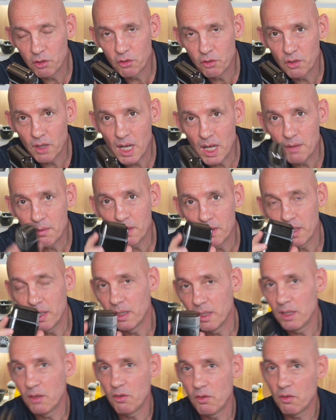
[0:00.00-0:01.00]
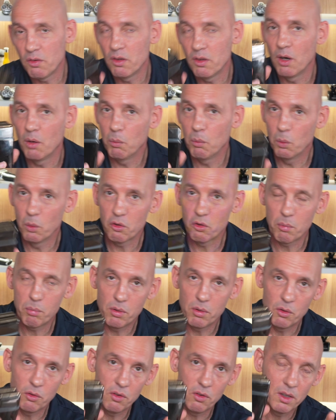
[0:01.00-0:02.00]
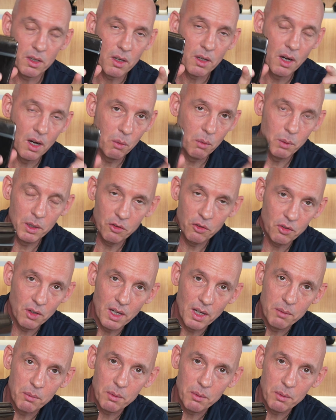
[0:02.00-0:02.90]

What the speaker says: shaver, then this is not waterproof, so you can't wet shave